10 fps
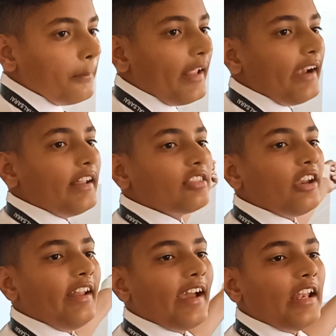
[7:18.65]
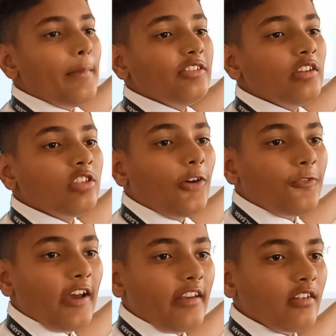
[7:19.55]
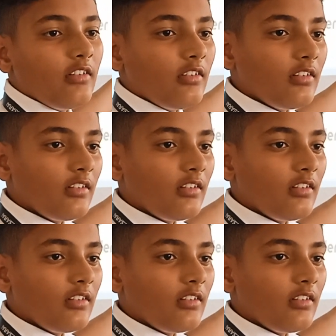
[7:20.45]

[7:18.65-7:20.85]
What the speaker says: Blender 3D animation software.